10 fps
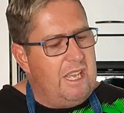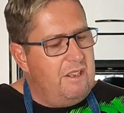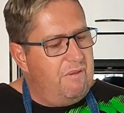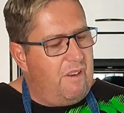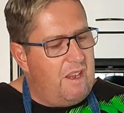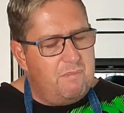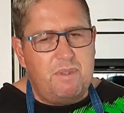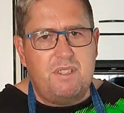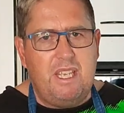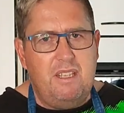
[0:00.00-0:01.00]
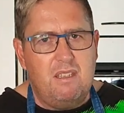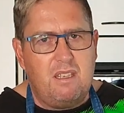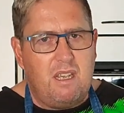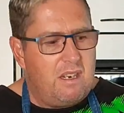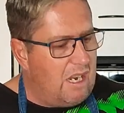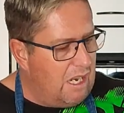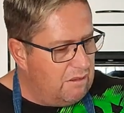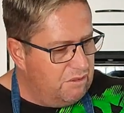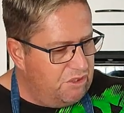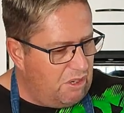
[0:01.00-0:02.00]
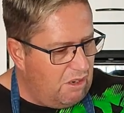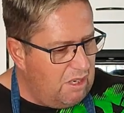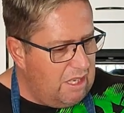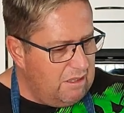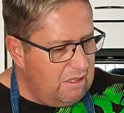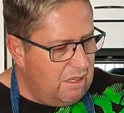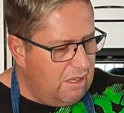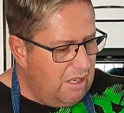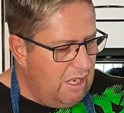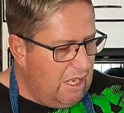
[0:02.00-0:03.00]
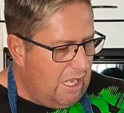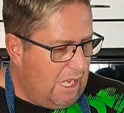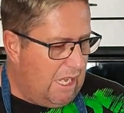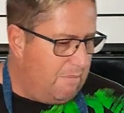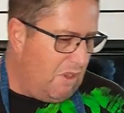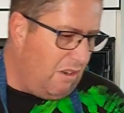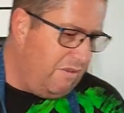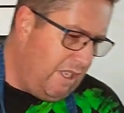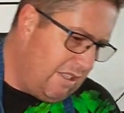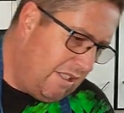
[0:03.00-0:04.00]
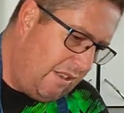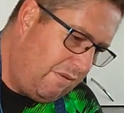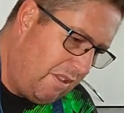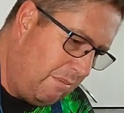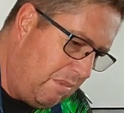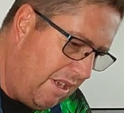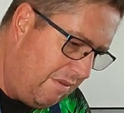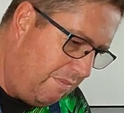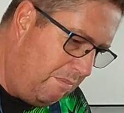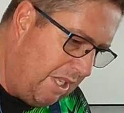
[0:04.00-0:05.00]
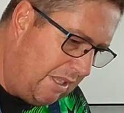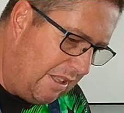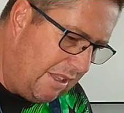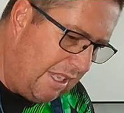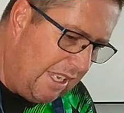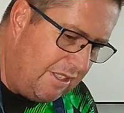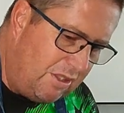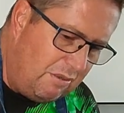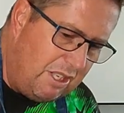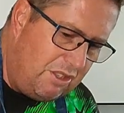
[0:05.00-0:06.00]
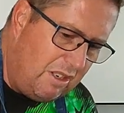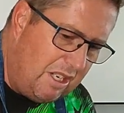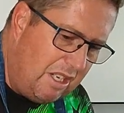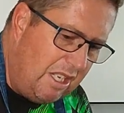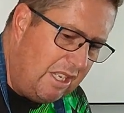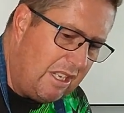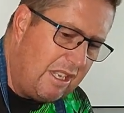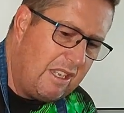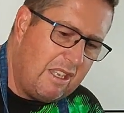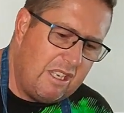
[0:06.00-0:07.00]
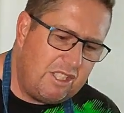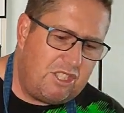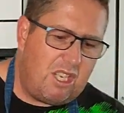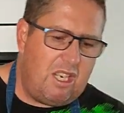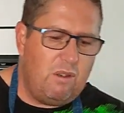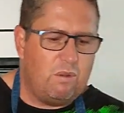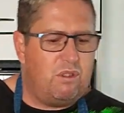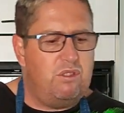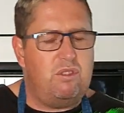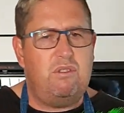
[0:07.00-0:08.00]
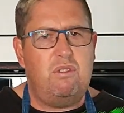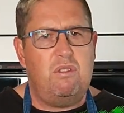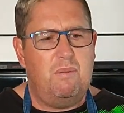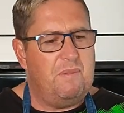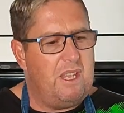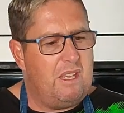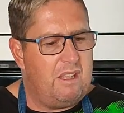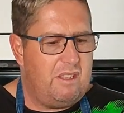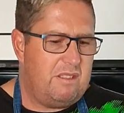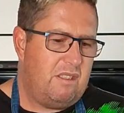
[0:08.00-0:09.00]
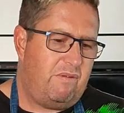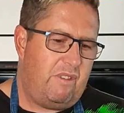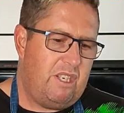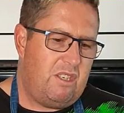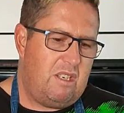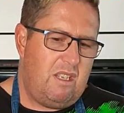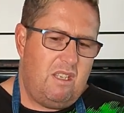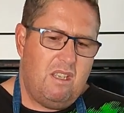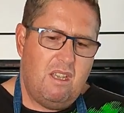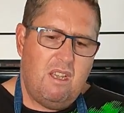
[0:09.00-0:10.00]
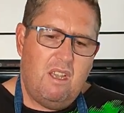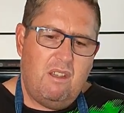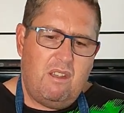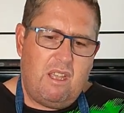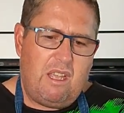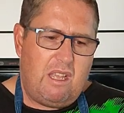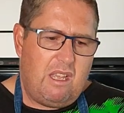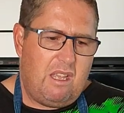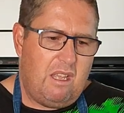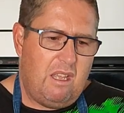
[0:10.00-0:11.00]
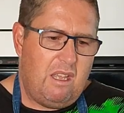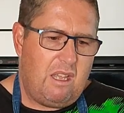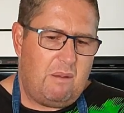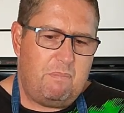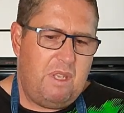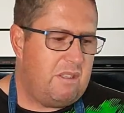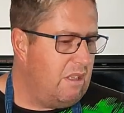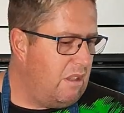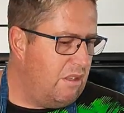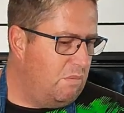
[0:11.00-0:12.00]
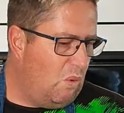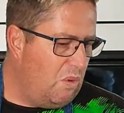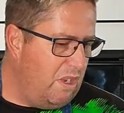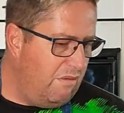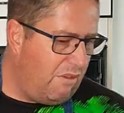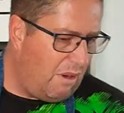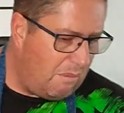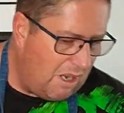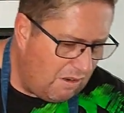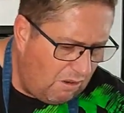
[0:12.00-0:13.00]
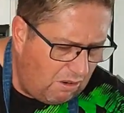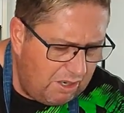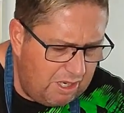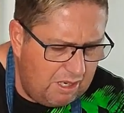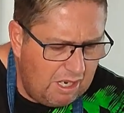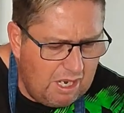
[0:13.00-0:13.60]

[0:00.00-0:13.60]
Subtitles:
85% cacao chocolate. Obviously for the bit of bitter taste to it, you're going to need a chili or two. This is freshly, I picked it this morning from my garden.